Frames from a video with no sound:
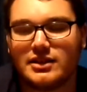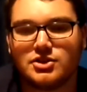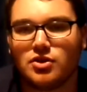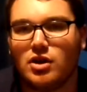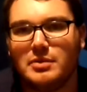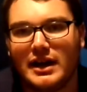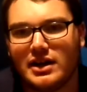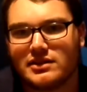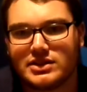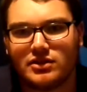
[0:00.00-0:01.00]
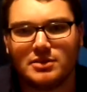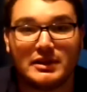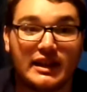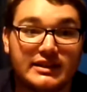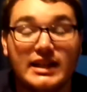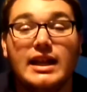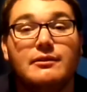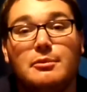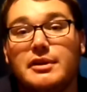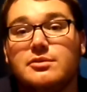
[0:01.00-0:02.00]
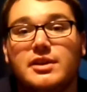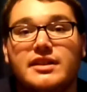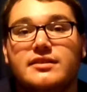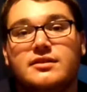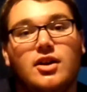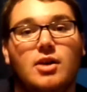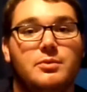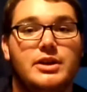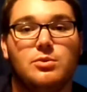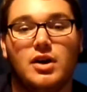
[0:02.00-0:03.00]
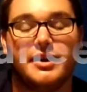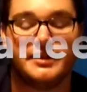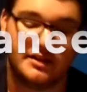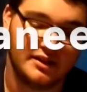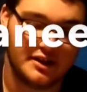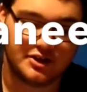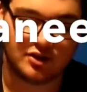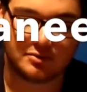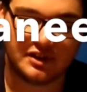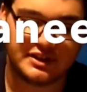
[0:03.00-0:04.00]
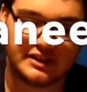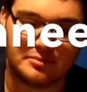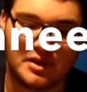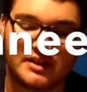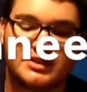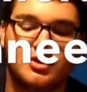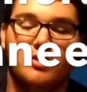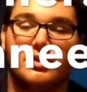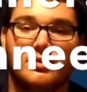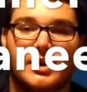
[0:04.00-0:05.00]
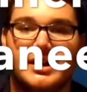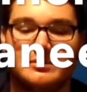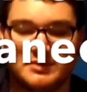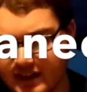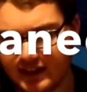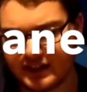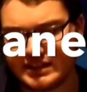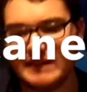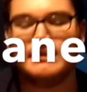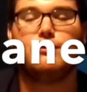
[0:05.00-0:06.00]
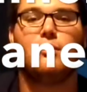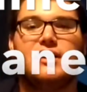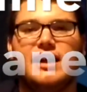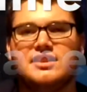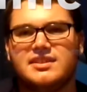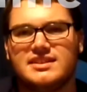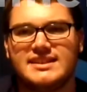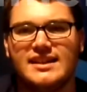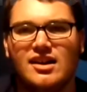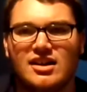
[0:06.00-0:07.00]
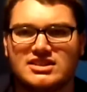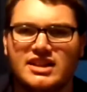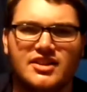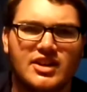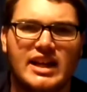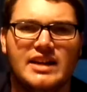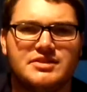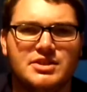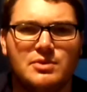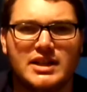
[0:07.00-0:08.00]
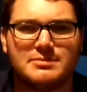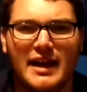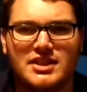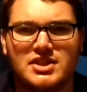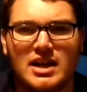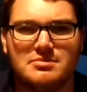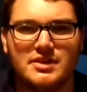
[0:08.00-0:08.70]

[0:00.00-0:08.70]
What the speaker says: destroyed by Arizona, but they did have a big win on week 1. So I'm going to take the Bucs over the Rams. The next game, the 49ers and the Seahawks. Another NFC West matchup. You